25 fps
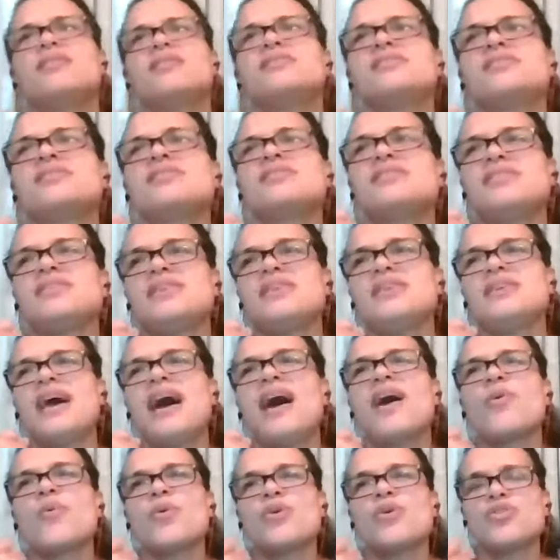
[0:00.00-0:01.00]
see
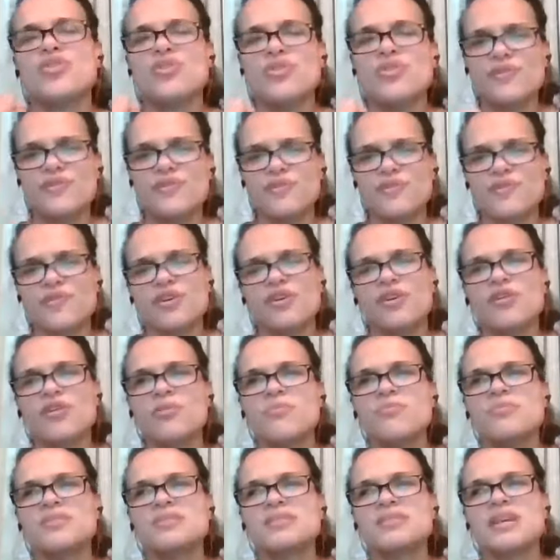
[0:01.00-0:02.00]
how when you're
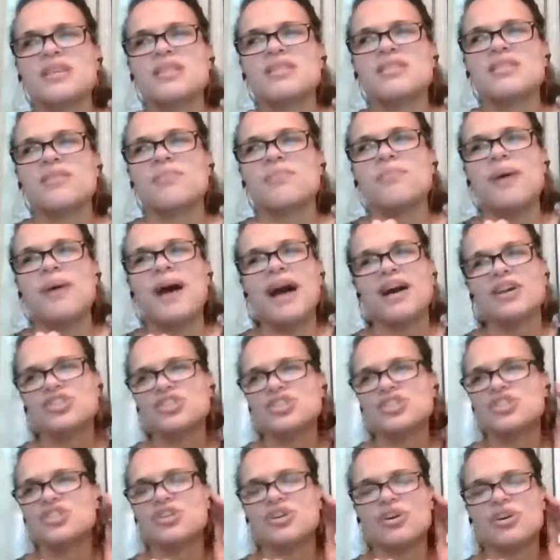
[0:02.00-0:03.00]
affirmed in the
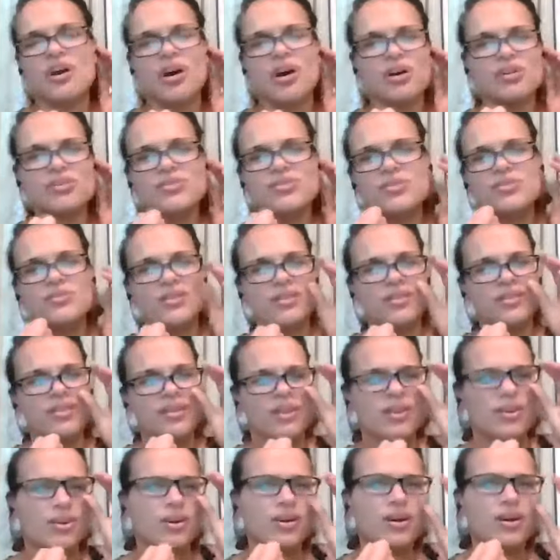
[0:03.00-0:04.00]
passion you're called to, the
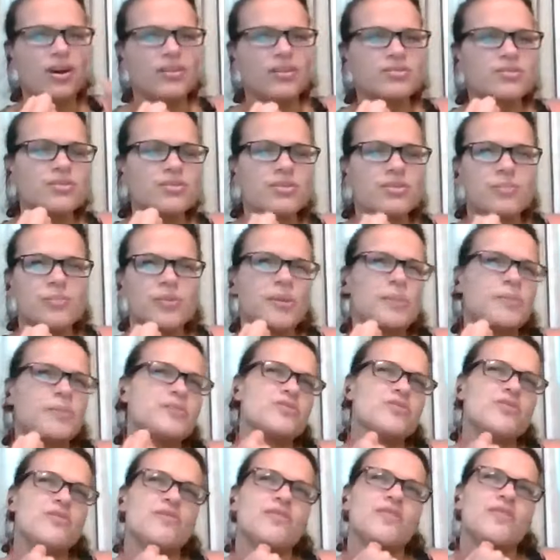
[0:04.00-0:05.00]
thing you're called to, the
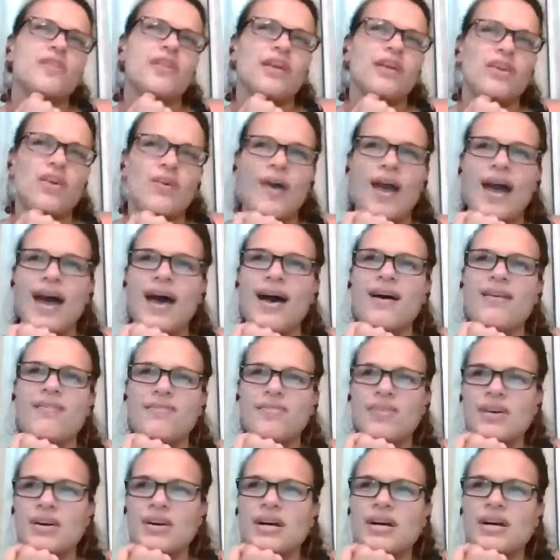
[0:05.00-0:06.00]
purpose you feel like you have,
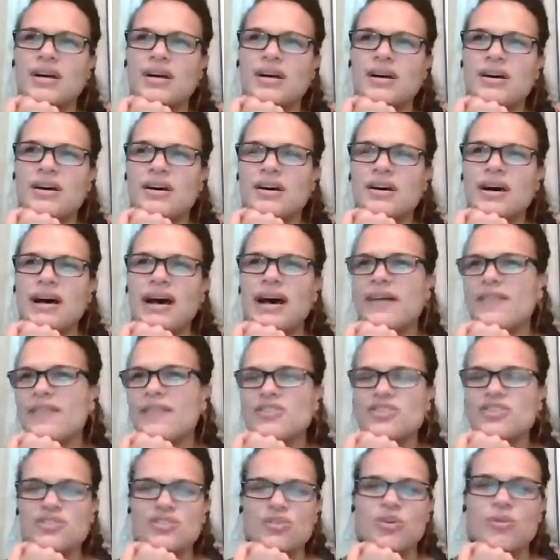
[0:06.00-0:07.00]
how
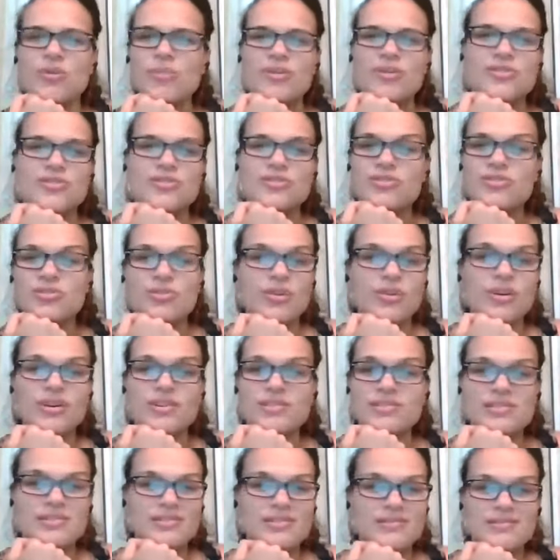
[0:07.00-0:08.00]
that just opens the
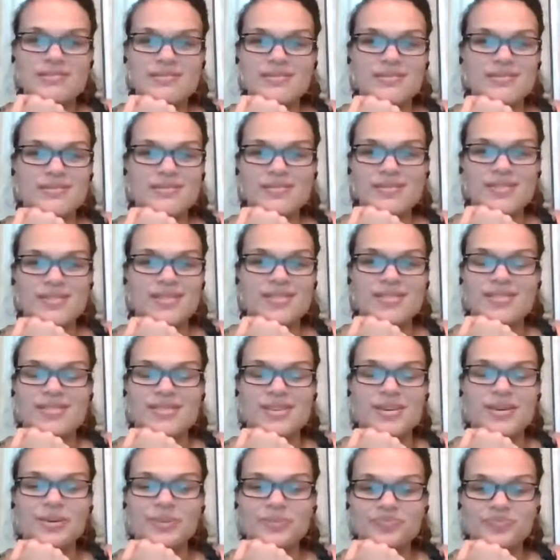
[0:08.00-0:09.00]
doors. And
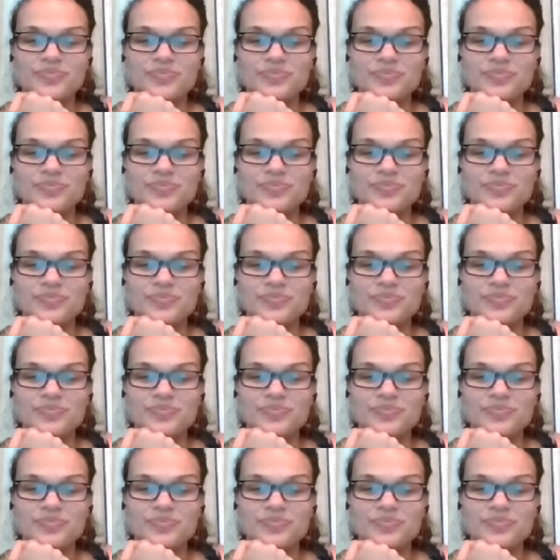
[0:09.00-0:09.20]
so